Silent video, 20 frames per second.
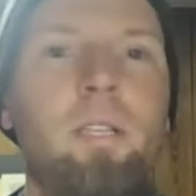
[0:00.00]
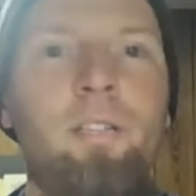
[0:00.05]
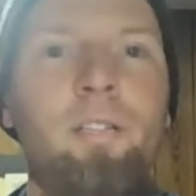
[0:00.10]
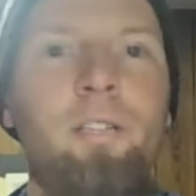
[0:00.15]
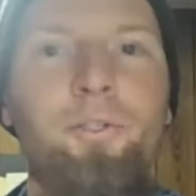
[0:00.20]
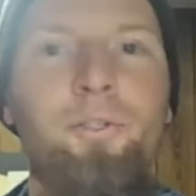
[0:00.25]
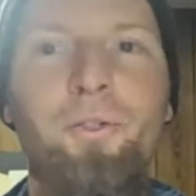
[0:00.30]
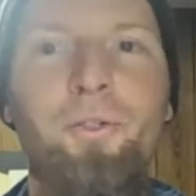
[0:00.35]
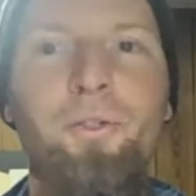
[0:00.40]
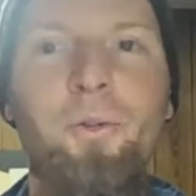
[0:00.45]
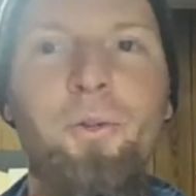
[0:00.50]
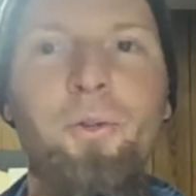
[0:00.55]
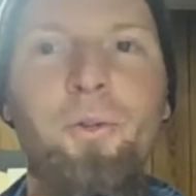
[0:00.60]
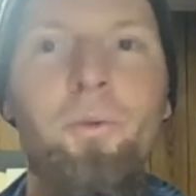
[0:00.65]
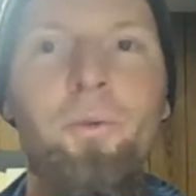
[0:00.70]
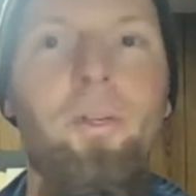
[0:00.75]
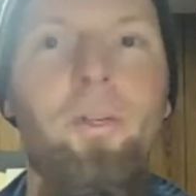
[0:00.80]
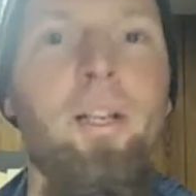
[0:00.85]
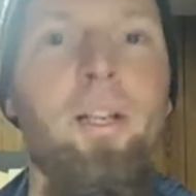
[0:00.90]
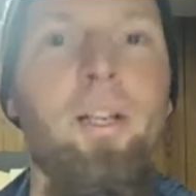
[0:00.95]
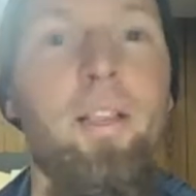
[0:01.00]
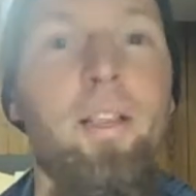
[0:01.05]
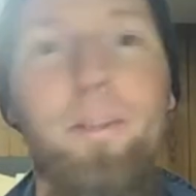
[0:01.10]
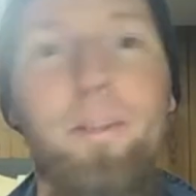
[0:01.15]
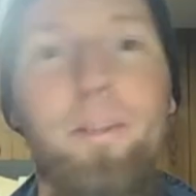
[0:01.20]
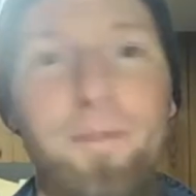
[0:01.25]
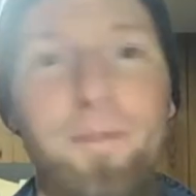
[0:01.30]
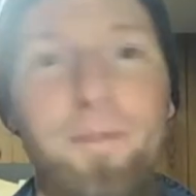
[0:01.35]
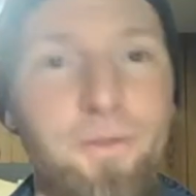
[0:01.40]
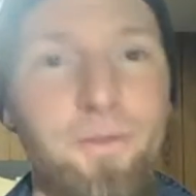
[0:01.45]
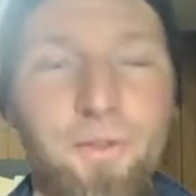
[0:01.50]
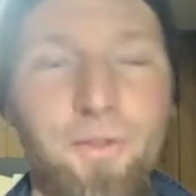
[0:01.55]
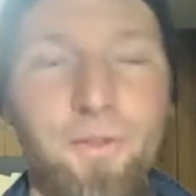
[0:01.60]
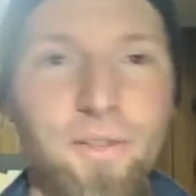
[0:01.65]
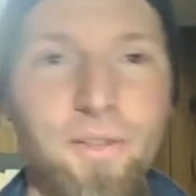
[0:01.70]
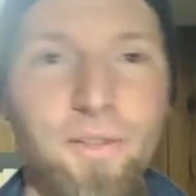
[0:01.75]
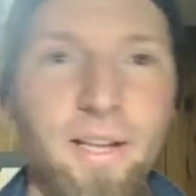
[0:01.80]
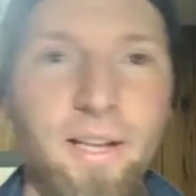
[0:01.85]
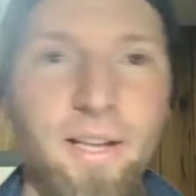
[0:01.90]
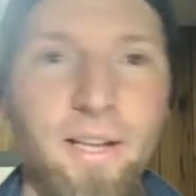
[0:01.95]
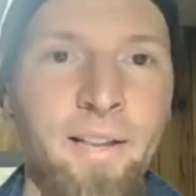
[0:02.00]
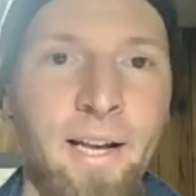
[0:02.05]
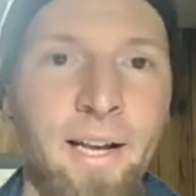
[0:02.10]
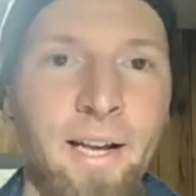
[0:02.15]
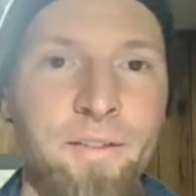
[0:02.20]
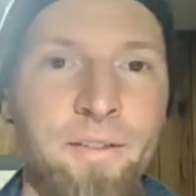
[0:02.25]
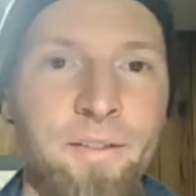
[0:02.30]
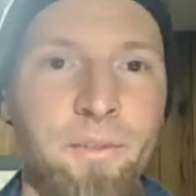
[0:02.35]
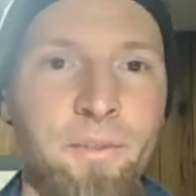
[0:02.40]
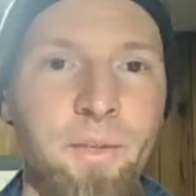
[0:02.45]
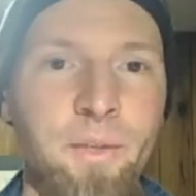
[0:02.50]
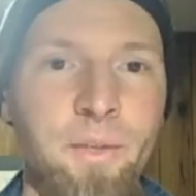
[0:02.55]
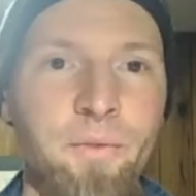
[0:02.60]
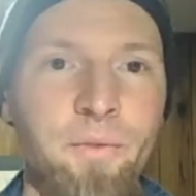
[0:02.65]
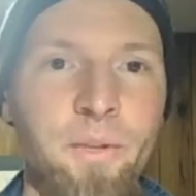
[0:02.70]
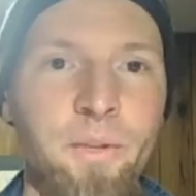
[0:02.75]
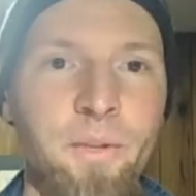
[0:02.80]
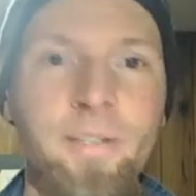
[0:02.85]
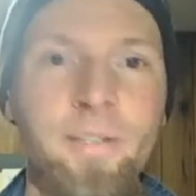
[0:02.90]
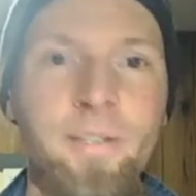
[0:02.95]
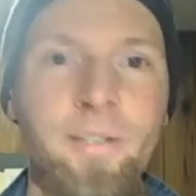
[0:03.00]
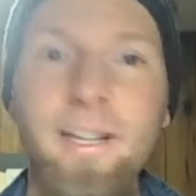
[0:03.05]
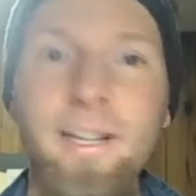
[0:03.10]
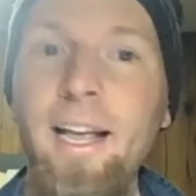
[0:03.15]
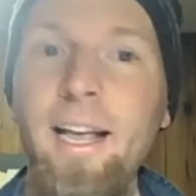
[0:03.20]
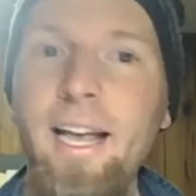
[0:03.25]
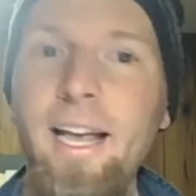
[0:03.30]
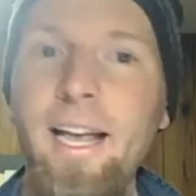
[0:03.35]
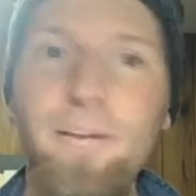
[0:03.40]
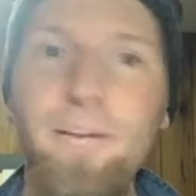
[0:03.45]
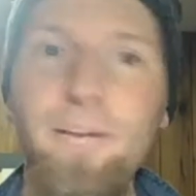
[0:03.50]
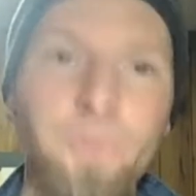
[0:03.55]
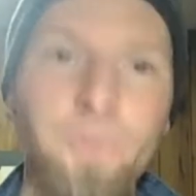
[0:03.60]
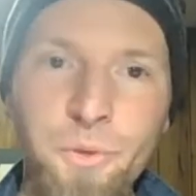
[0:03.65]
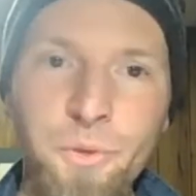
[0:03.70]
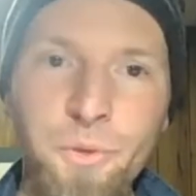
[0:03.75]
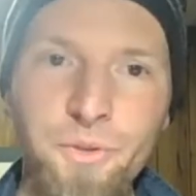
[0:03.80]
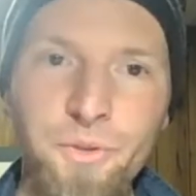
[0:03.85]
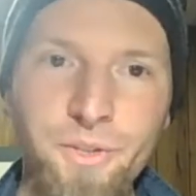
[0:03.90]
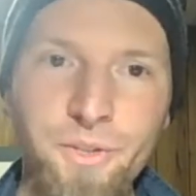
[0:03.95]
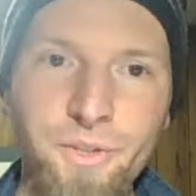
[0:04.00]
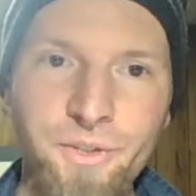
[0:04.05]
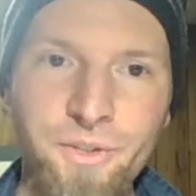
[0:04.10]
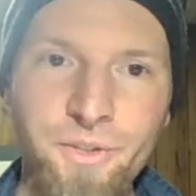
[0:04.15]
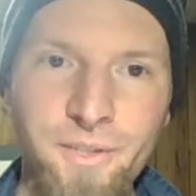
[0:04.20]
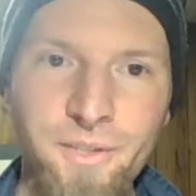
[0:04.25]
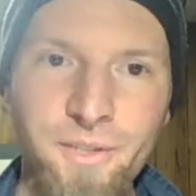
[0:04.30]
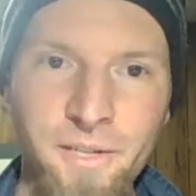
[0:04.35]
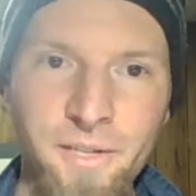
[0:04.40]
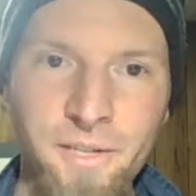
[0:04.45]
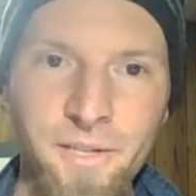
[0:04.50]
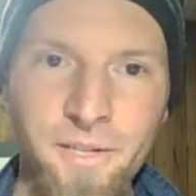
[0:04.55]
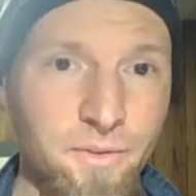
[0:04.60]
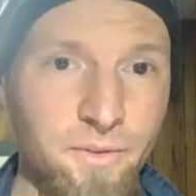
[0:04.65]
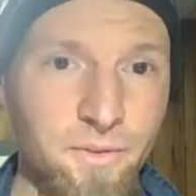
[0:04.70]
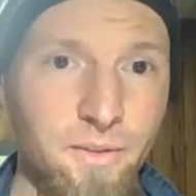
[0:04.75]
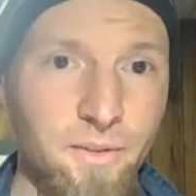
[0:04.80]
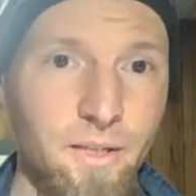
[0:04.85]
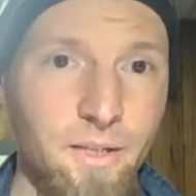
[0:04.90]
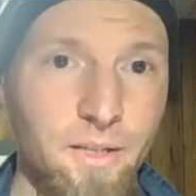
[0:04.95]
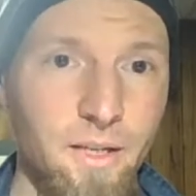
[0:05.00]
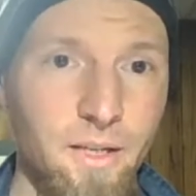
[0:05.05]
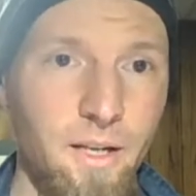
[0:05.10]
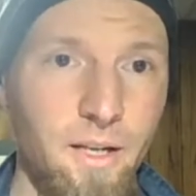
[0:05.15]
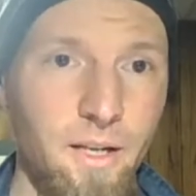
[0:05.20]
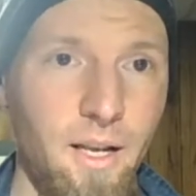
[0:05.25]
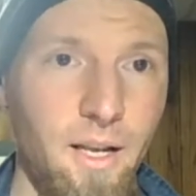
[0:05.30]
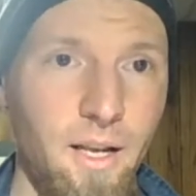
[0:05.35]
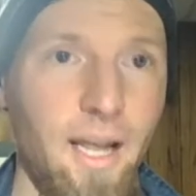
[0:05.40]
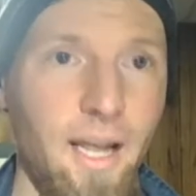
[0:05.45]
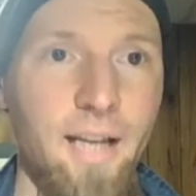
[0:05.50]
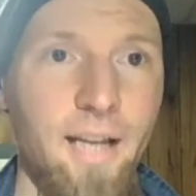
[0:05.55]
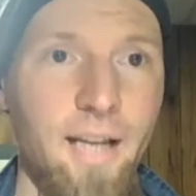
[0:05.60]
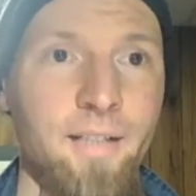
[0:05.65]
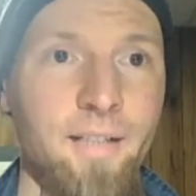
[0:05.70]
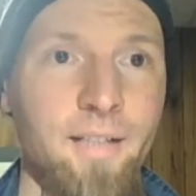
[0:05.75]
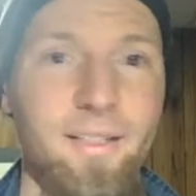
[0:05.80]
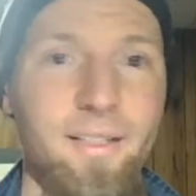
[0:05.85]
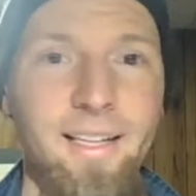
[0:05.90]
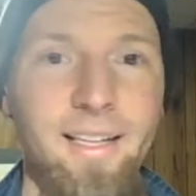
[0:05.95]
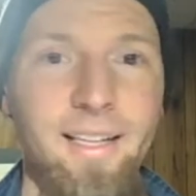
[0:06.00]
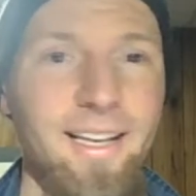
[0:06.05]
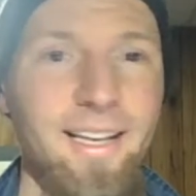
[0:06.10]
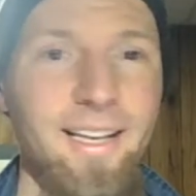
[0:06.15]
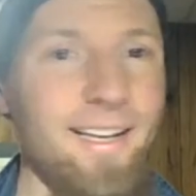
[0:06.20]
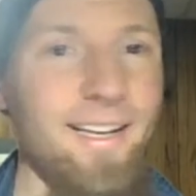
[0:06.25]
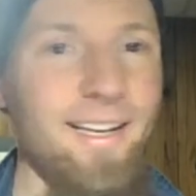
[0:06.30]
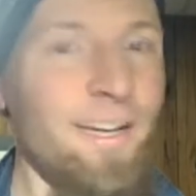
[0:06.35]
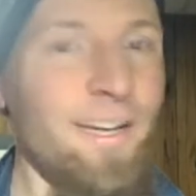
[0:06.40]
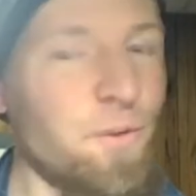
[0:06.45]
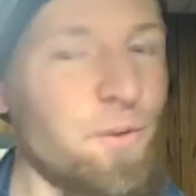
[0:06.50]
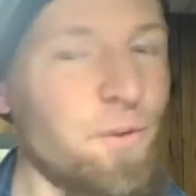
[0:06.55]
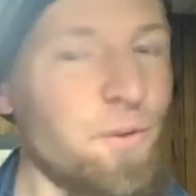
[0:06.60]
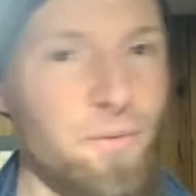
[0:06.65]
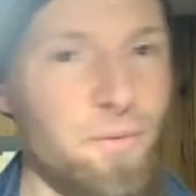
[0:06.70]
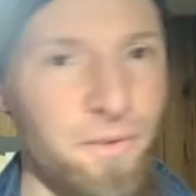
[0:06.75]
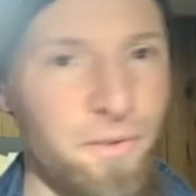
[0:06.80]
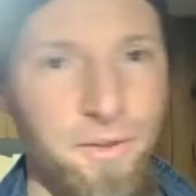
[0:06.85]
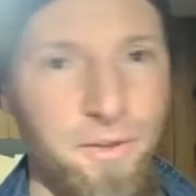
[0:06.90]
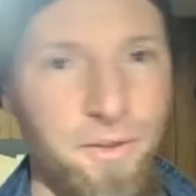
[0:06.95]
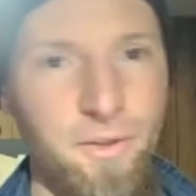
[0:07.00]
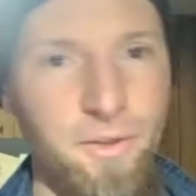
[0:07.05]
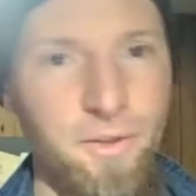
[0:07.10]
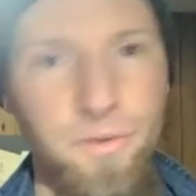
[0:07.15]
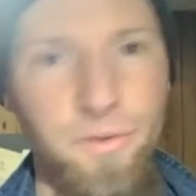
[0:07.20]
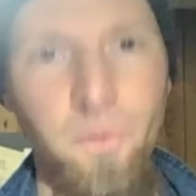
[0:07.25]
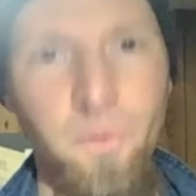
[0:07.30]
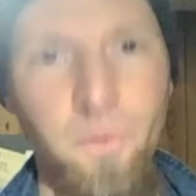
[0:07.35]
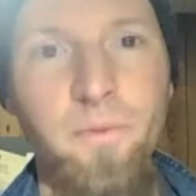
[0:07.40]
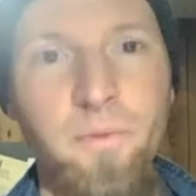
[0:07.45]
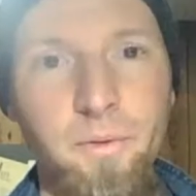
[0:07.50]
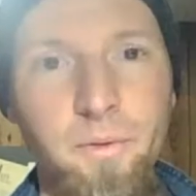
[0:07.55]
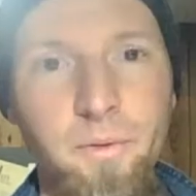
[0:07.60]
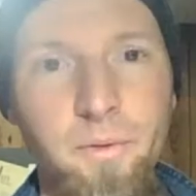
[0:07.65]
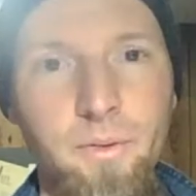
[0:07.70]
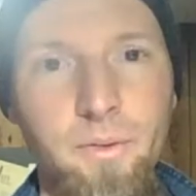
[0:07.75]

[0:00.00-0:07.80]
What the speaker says: So this is just a lie that has to be confronted. Evolution does exist, and it ain't over till it's over.